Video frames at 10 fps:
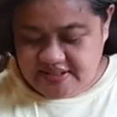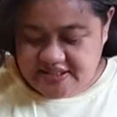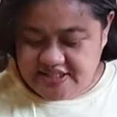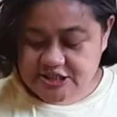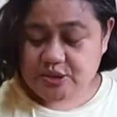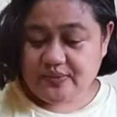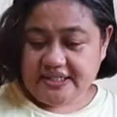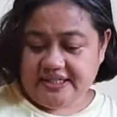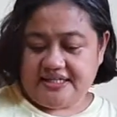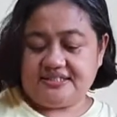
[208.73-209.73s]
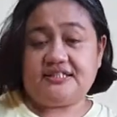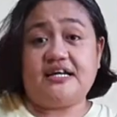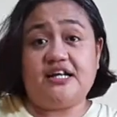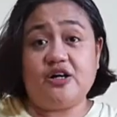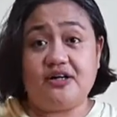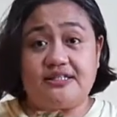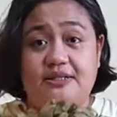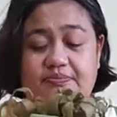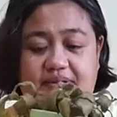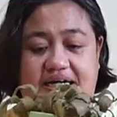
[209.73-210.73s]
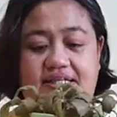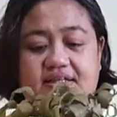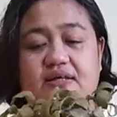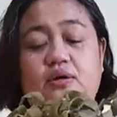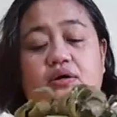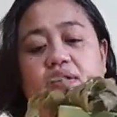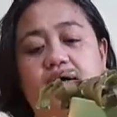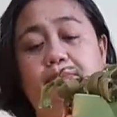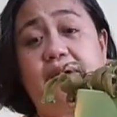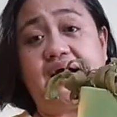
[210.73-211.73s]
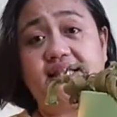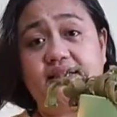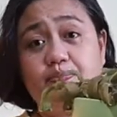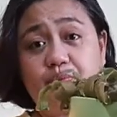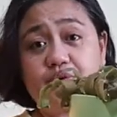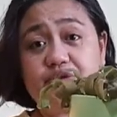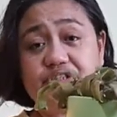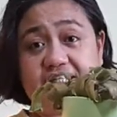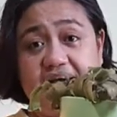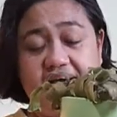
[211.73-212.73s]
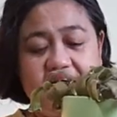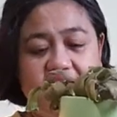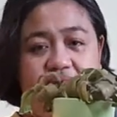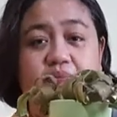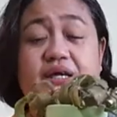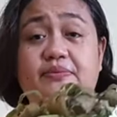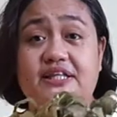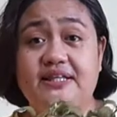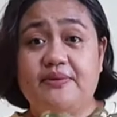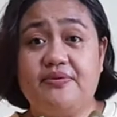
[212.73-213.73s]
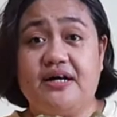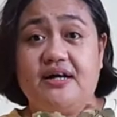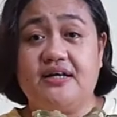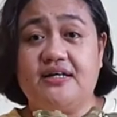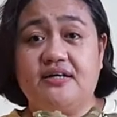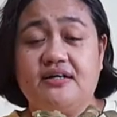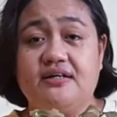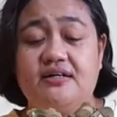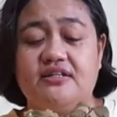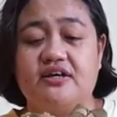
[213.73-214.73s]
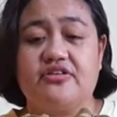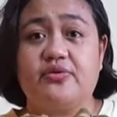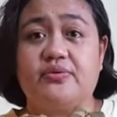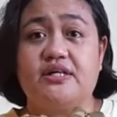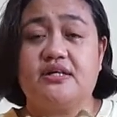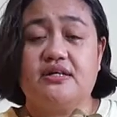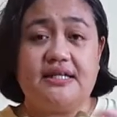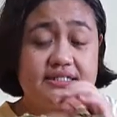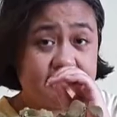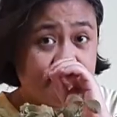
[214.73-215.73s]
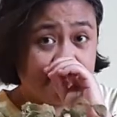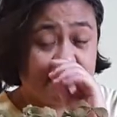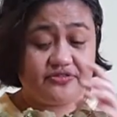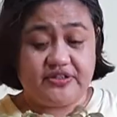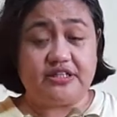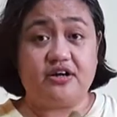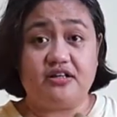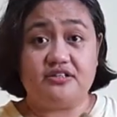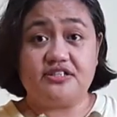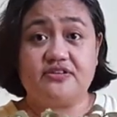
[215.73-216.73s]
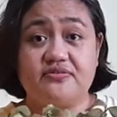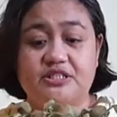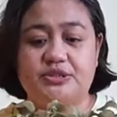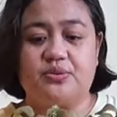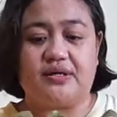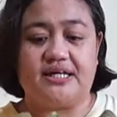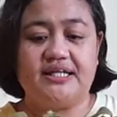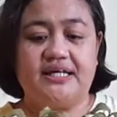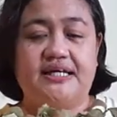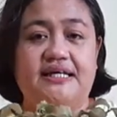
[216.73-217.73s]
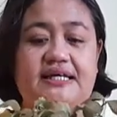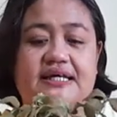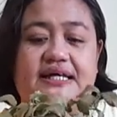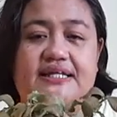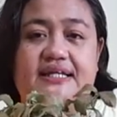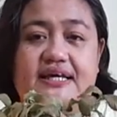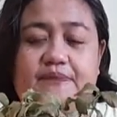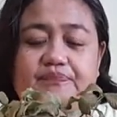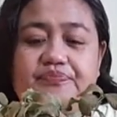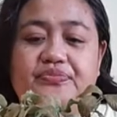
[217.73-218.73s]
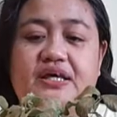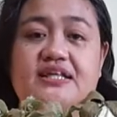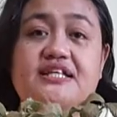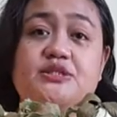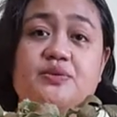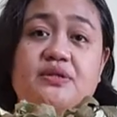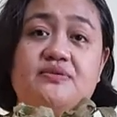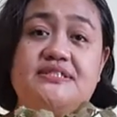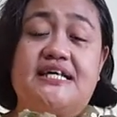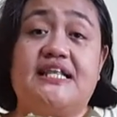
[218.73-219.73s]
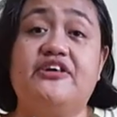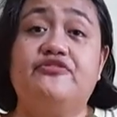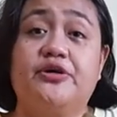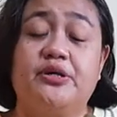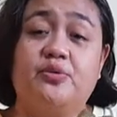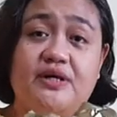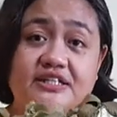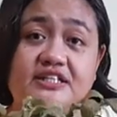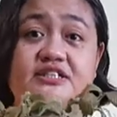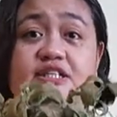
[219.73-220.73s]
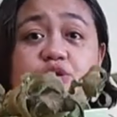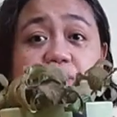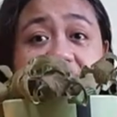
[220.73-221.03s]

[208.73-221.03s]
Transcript: this one is a terracotta pot. Matte po siya. May iba't-ibang, there were lots of different colors of this one. And then this one was selling for 120